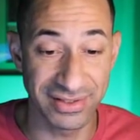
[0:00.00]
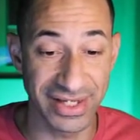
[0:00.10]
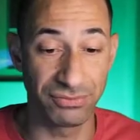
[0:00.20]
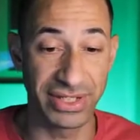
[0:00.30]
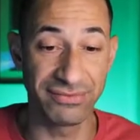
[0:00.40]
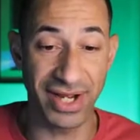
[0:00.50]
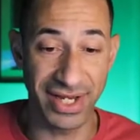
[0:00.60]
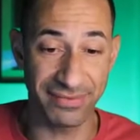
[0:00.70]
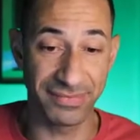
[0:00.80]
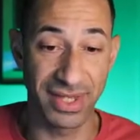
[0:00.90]
rewrite,
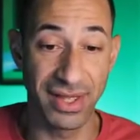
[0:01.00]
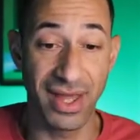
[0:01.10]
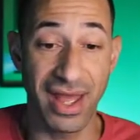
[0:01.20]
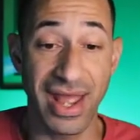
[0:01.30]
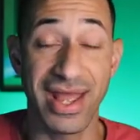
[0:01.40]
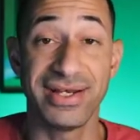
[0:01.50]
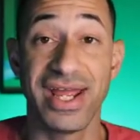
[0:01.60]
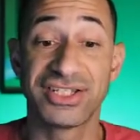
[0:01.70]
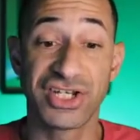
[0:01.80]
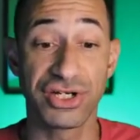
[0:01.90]
and it's
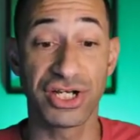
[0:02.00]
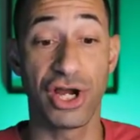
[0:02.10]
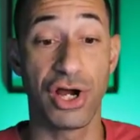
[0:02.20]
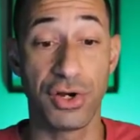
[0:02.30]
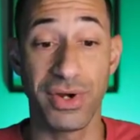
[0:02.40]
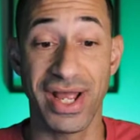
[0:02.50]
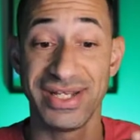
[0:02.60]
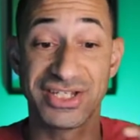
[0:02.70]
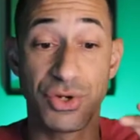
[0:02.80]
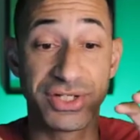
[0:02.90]
going to go and it's
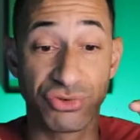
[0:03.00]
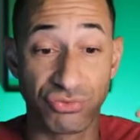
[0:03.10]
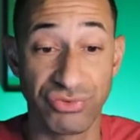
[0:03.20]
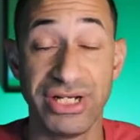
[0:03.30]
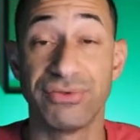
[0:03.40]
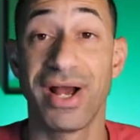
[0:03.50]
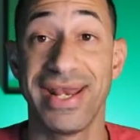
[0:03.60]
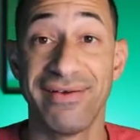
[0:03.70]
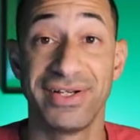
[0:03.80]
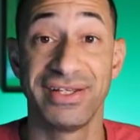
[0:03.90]
going to rewrite
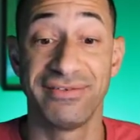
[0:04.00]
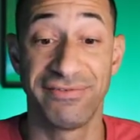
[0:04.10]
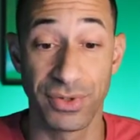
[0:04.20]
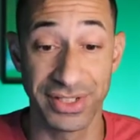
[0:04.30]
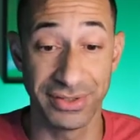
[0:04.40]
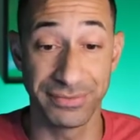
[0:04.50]
everything for you.